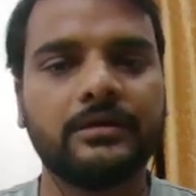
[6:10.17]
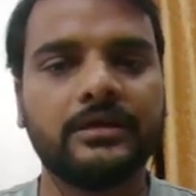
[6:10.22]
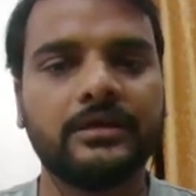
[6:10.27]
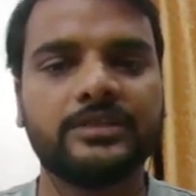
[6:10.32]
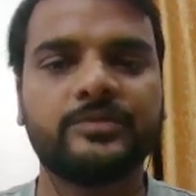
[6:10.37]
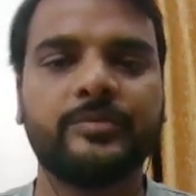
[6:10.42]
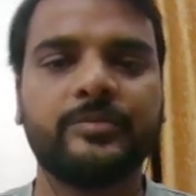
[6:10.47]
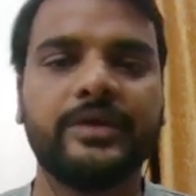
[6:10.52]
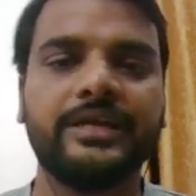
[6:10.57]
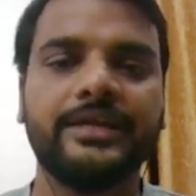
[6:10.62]

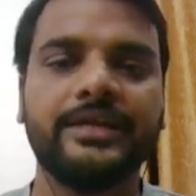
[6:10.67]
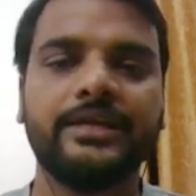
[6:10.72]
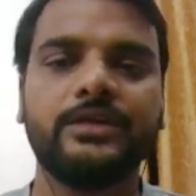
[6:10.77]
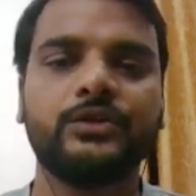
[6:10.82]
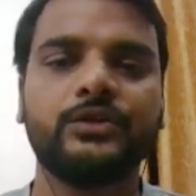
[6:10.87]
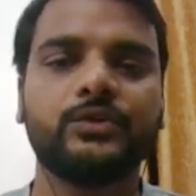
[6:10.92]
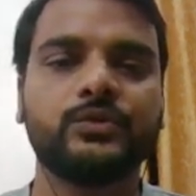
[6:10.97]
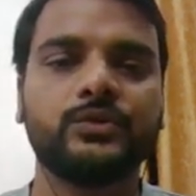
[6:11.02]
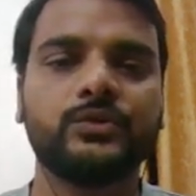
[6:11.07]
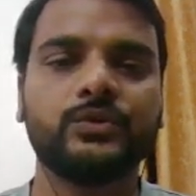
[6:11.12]

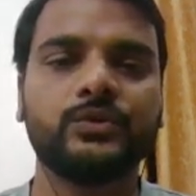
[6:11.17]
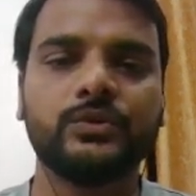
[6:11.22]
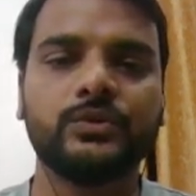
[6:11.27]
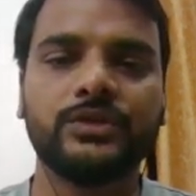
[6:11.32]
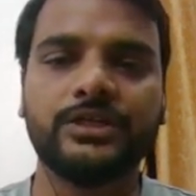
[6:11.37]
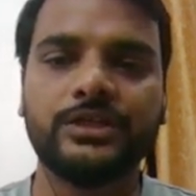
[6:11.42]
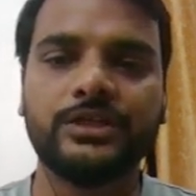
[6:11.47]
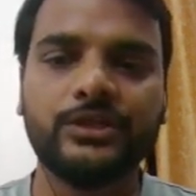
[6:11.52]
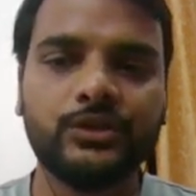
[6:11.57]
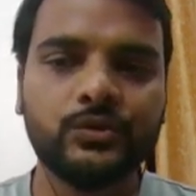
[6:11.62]
spending to
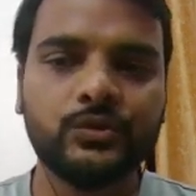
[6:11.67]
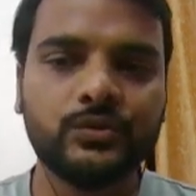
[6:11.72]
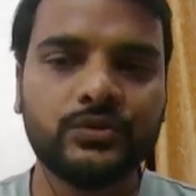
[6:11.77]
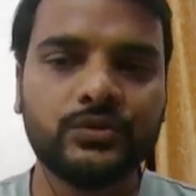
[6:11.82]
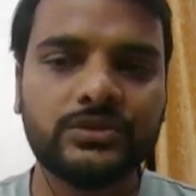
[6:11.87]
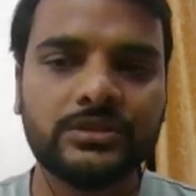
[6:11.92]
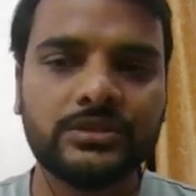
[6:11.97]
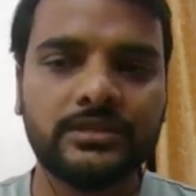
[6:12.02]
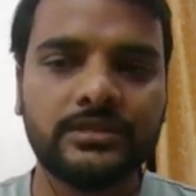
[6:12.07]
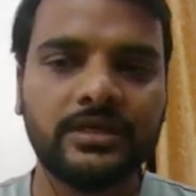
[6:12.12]

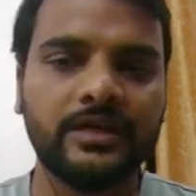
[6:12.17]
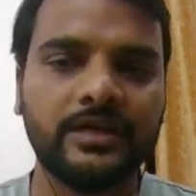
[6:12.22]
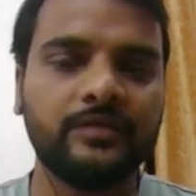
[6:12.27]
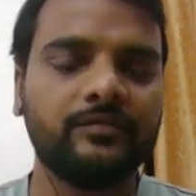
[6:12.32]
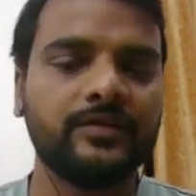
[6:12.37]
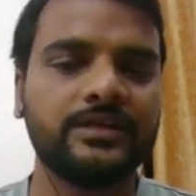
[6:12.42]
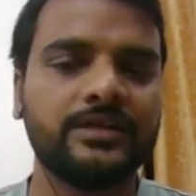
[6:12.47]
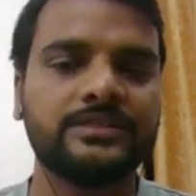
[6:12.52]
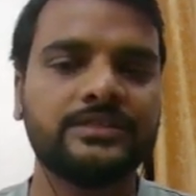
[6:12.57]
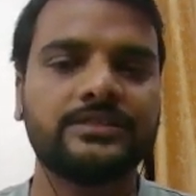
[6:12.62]
reduce the
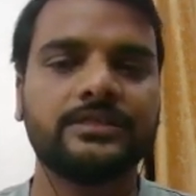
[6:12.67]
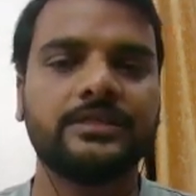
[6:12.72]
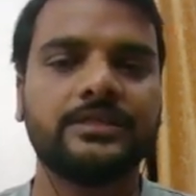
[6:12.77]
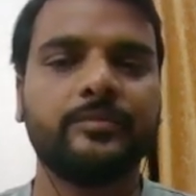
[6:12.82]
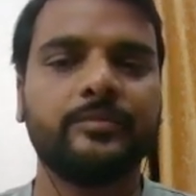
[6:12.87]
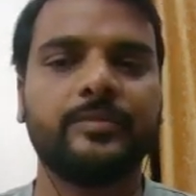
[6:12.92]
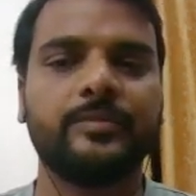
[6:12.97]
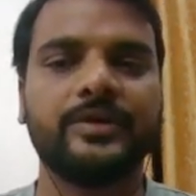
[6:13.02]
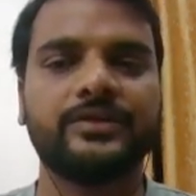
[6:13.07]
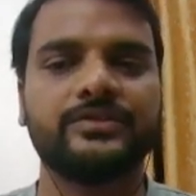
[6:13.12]

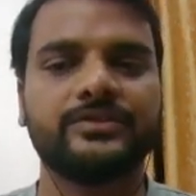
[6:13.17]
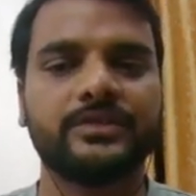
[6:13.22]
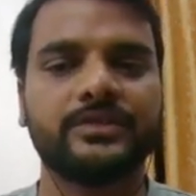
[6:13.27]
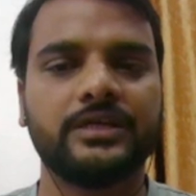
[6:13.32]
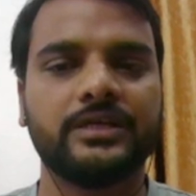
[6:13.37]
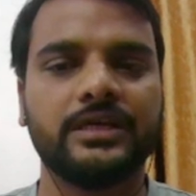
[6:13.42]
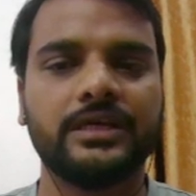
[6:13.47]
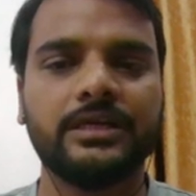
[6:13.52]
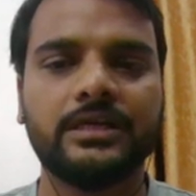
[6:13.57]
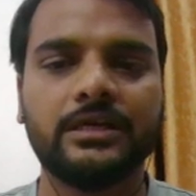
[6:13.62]
inflationary pressure
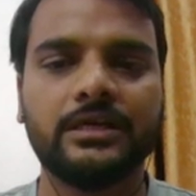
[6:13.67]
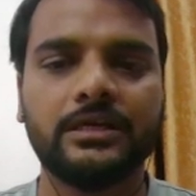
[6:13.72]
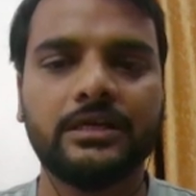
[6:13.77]
in